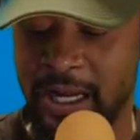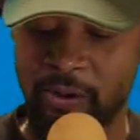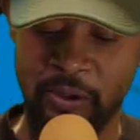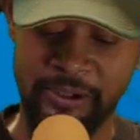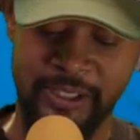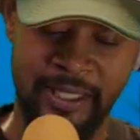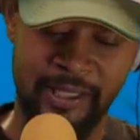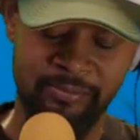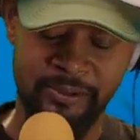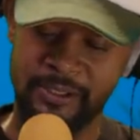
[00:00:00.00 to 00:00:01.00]
I will say
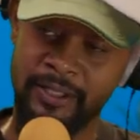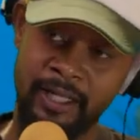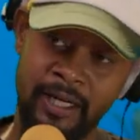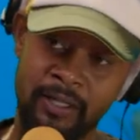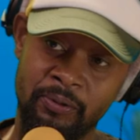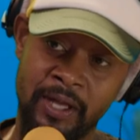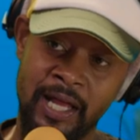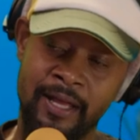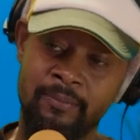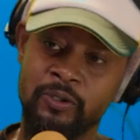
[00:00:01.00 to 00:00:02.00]
I'm going to get it out of the way.
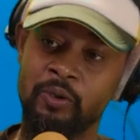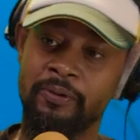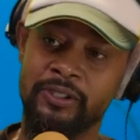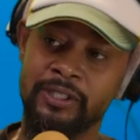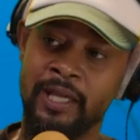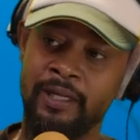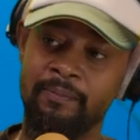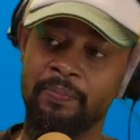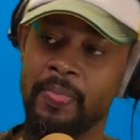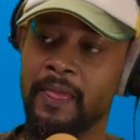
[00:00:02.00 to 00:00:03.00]
I am super excited.
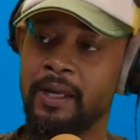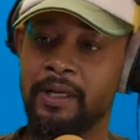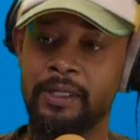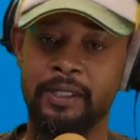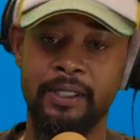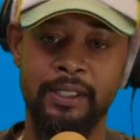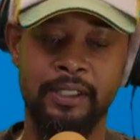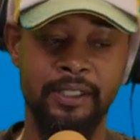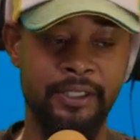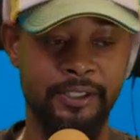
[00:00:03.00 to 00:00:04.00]

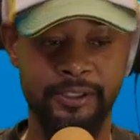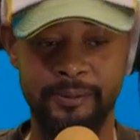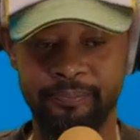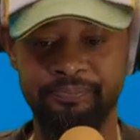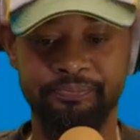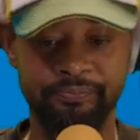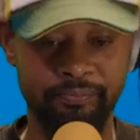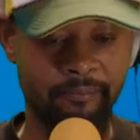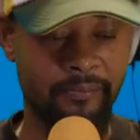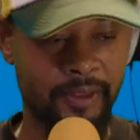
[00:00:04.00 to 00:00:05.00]
And
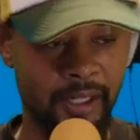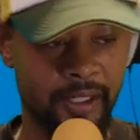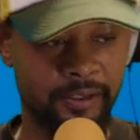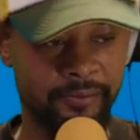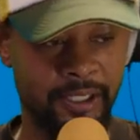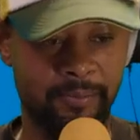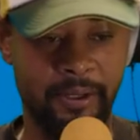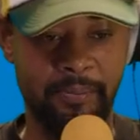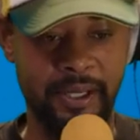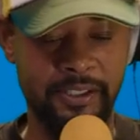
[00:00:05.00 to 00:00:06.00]
yeah,
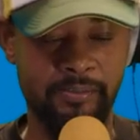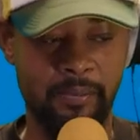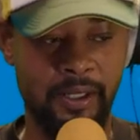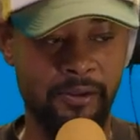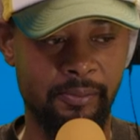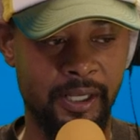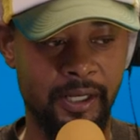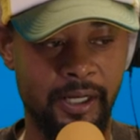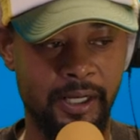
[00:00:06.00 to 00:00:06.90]
man, Peggy's my brother, man.